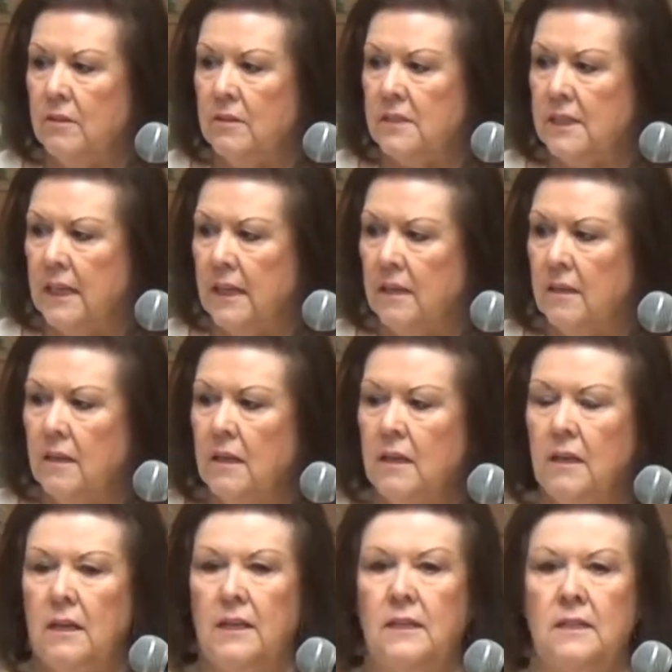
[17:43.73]
skin.
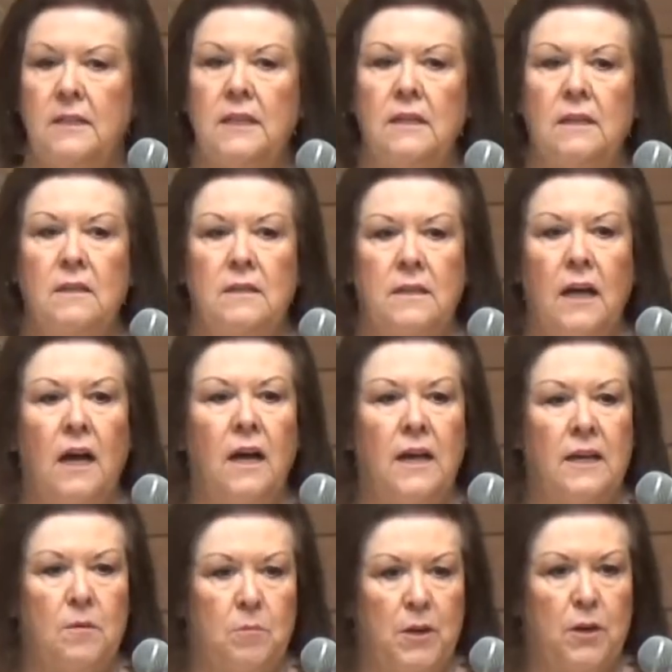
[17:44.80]
It didn't
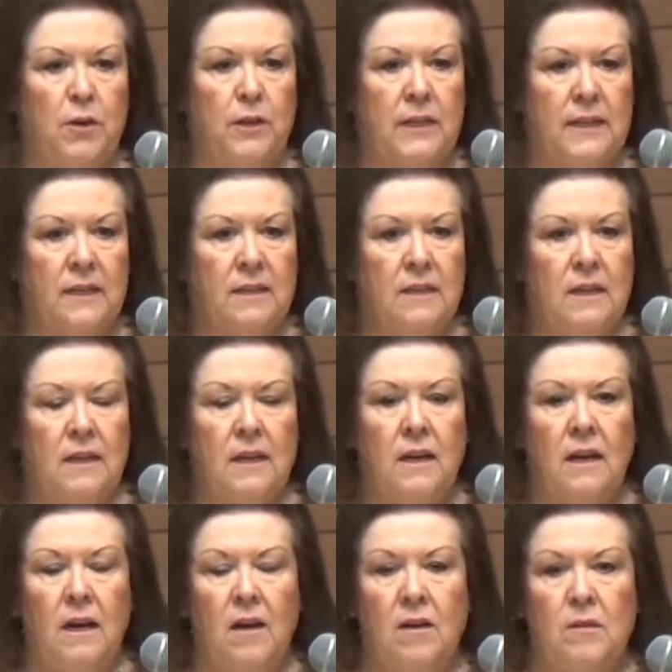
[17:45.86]
die, apparently.
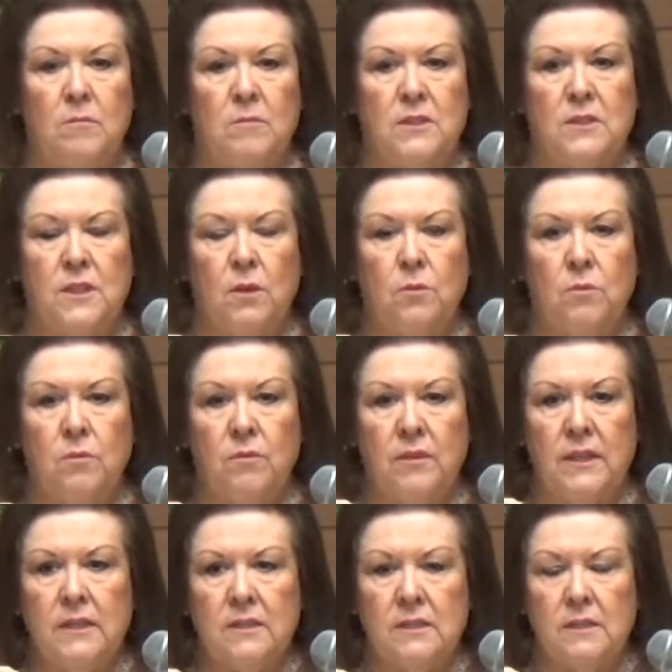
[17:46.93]
Um, so
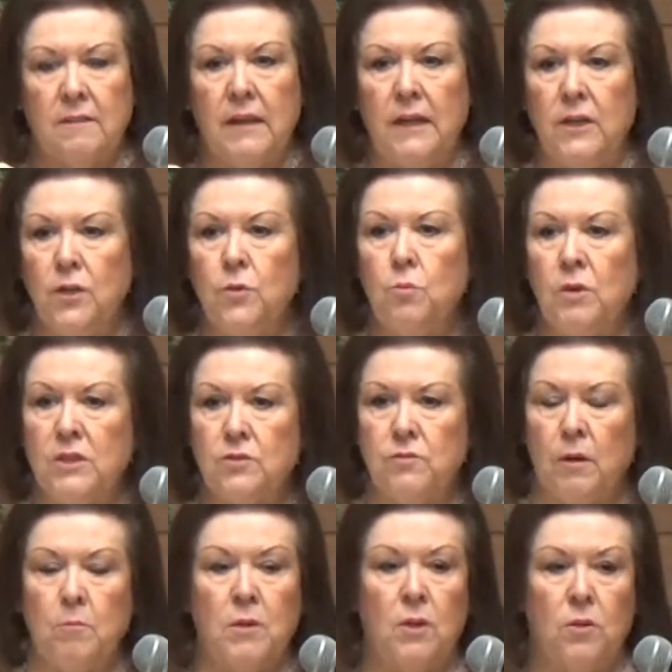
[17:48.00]
this, they knew was
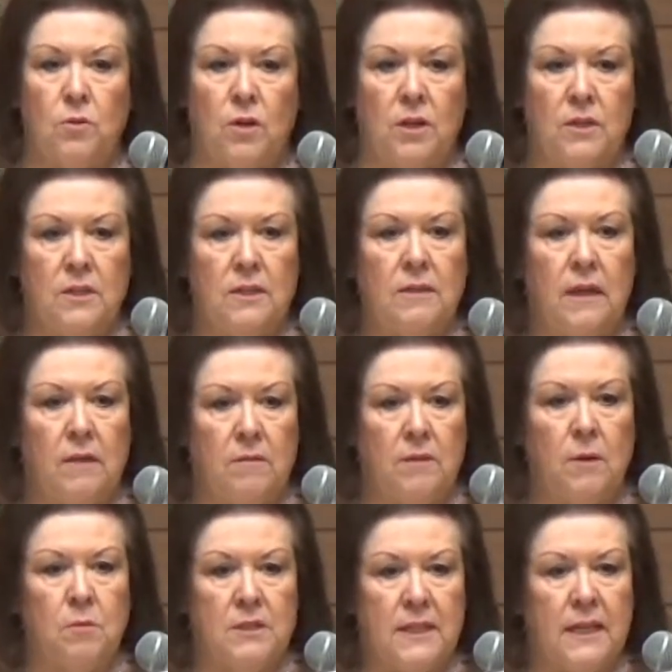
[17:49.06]
from the Lord. They,
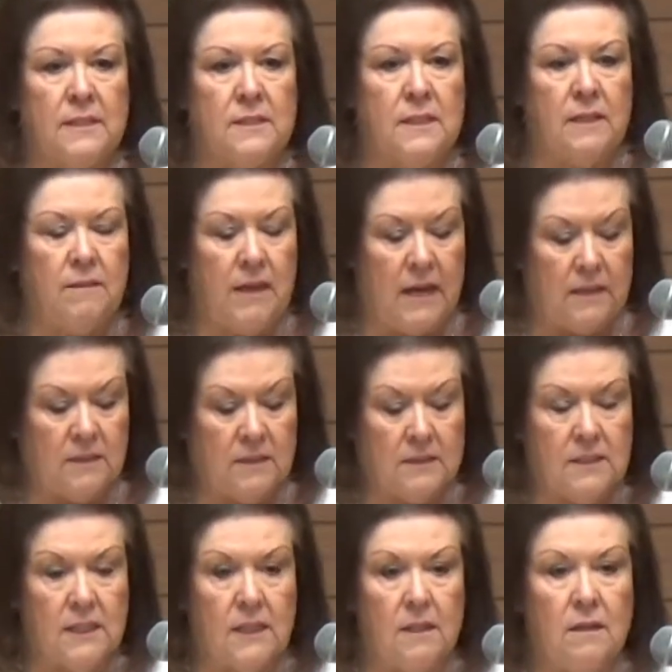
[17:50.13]
they were testing that to
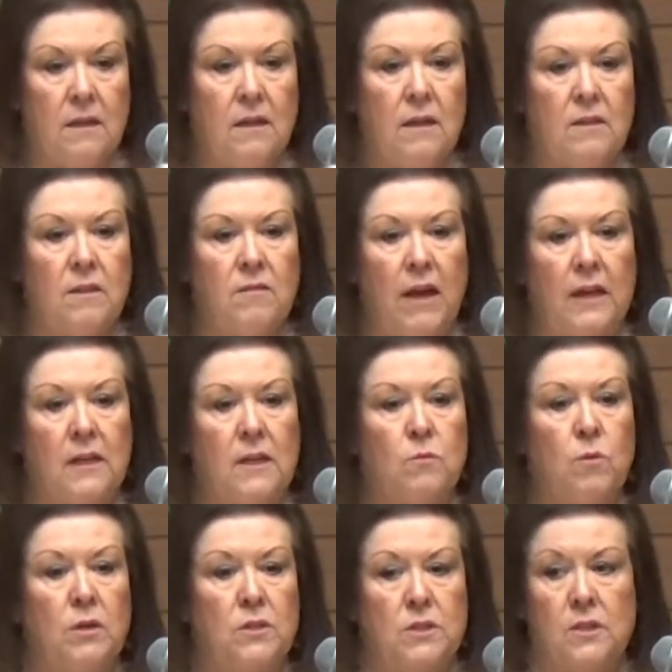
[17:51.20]
see the Vatican
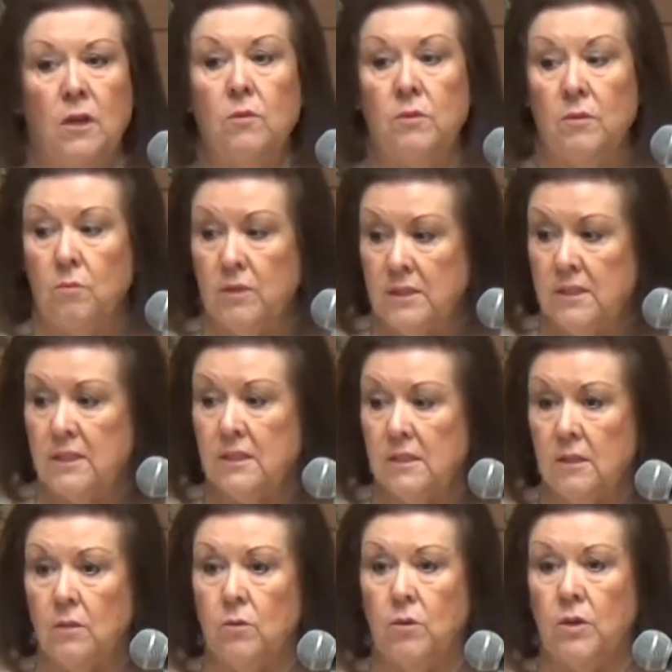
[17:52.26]
wanted to know, is
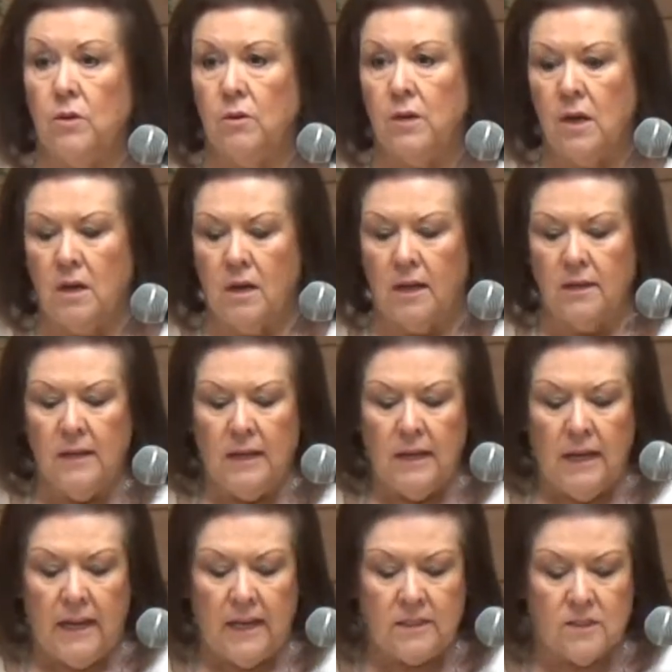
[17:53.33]
this the Lord or not?
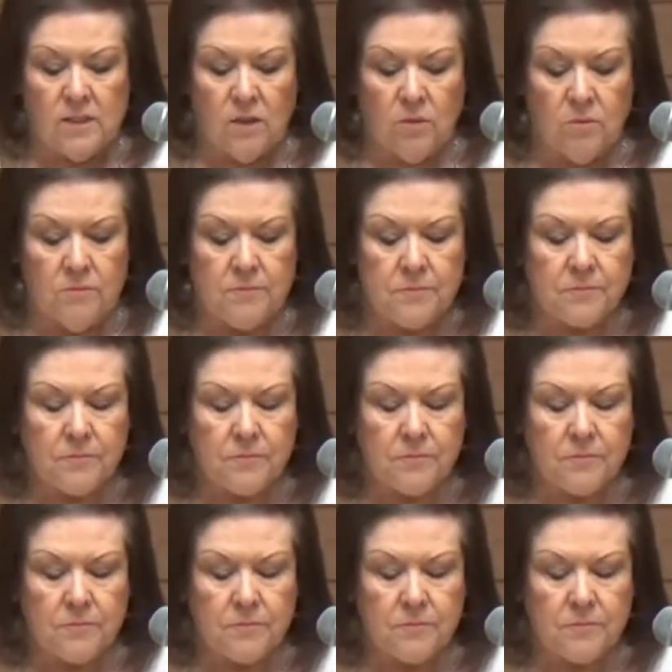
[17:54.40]
And so